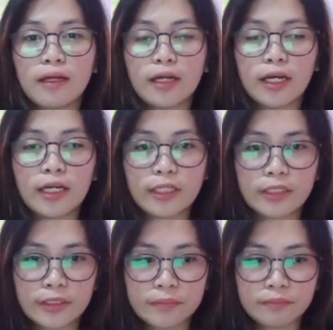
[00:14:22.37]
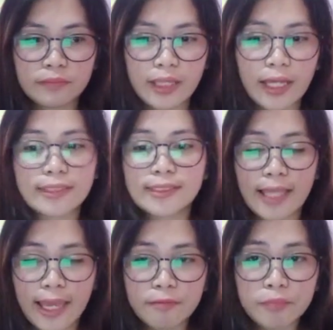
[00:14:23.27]
that's
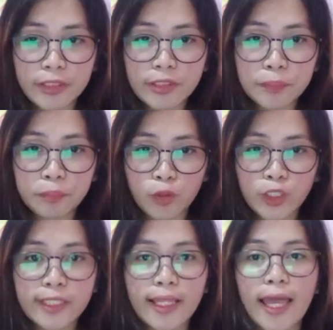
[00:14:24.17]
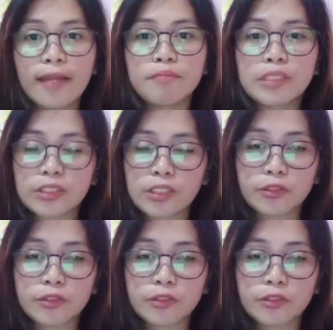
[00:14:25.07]
end my report, and Mr.